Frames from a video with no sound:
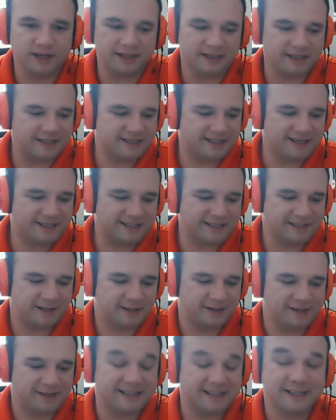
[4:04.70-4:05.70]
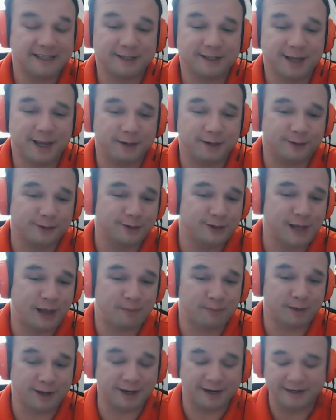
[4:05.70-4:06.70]
At least that's his title,
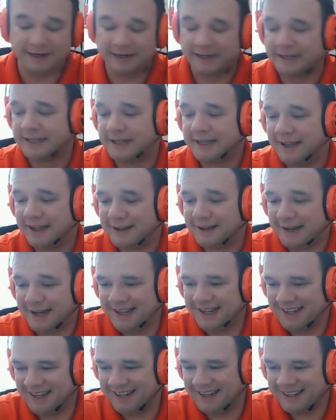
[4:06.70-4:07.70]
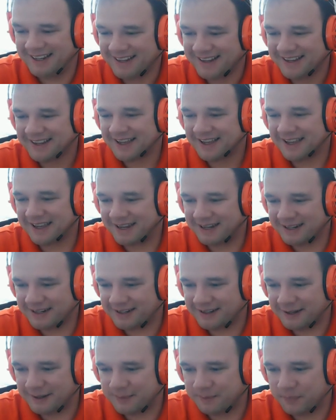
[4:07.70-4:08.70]
not mine. And
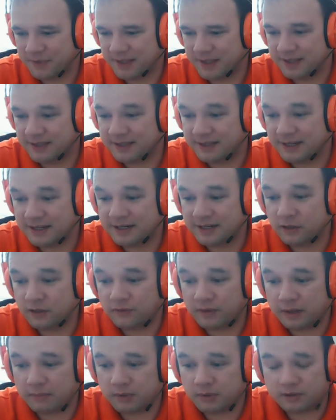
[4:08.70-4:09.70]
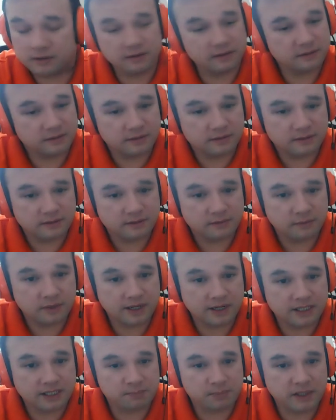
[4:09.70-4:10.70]
then in November, we
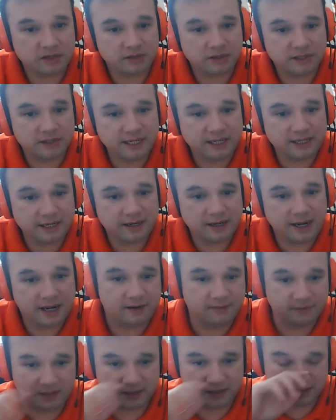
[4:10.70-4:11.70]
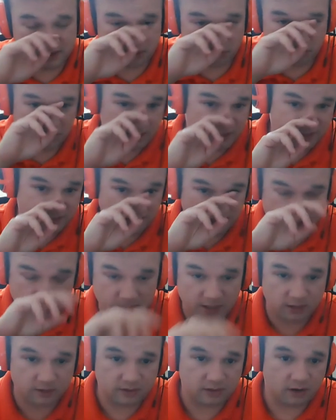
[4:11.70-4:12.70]
got a special DNN 8 event. So we're going to talk
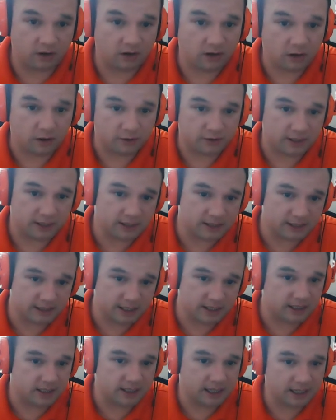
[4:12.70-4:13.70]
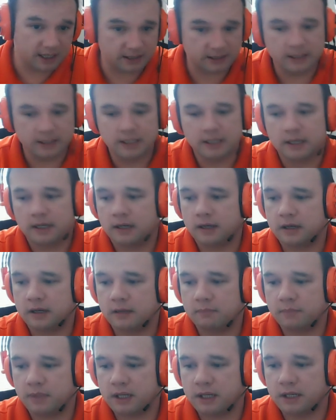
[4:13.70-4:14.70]
about all things DNN 8.
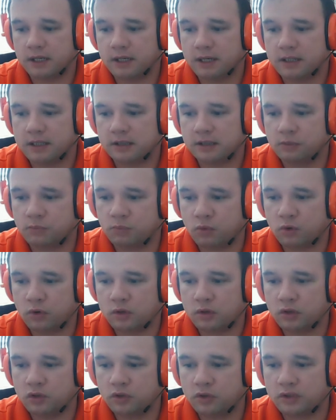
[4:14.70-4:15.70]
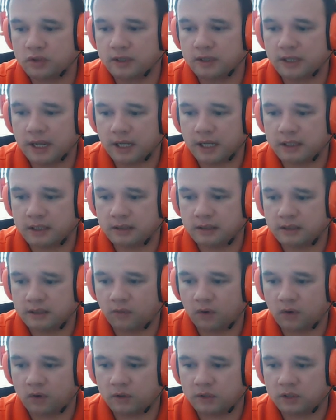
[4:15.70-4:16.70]
And so more news on that as
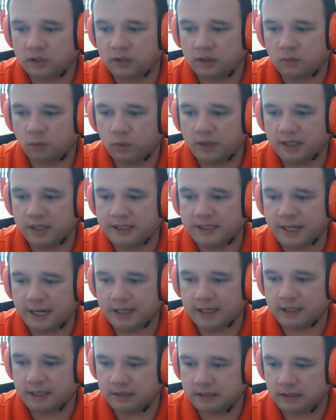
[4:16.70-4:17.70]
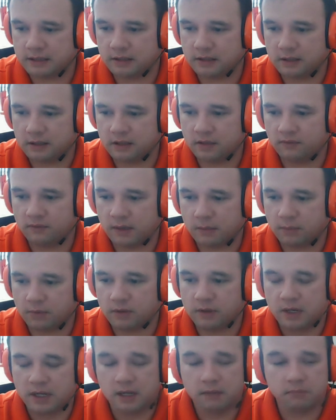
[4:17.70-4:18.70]
far as when the date is in
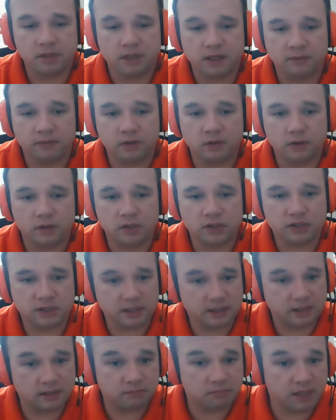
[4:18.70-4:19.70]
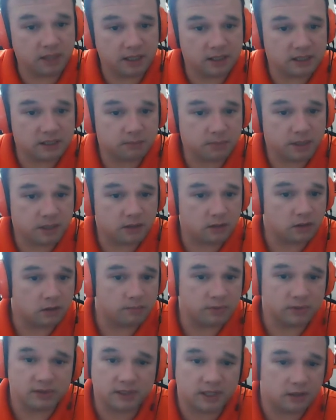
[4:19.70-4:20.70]
November. But if you're interested in being a speaker or
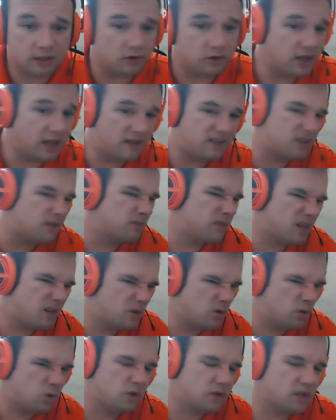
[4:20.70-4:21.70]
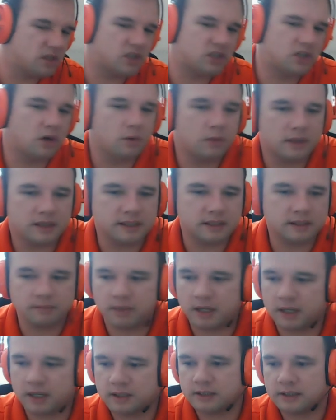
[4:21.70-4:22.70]
presenter, you have something cool to show us
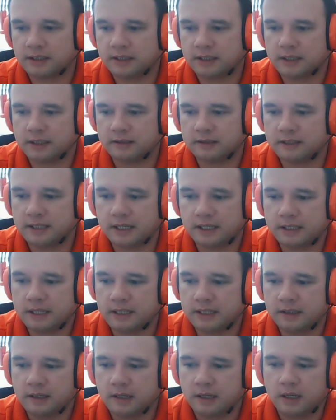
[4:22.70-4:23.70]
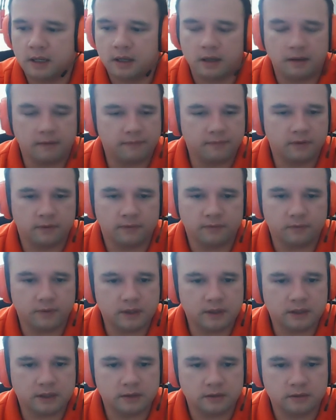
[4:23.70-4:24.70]
about DNN, feel free
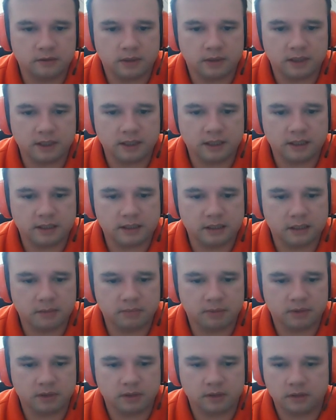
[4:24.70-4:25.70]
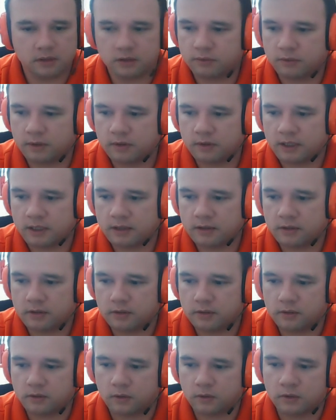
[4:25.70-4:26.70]
to hit us up on our Twitter
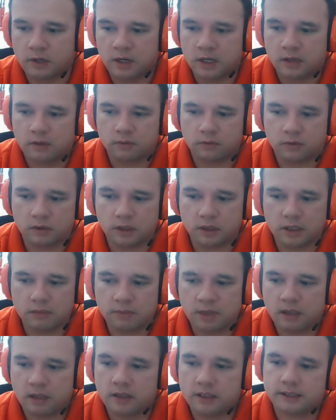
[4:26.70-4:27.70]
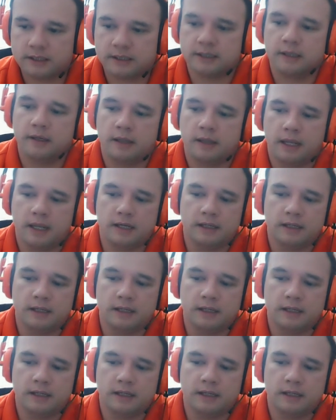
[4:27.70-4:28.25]
handle or email us or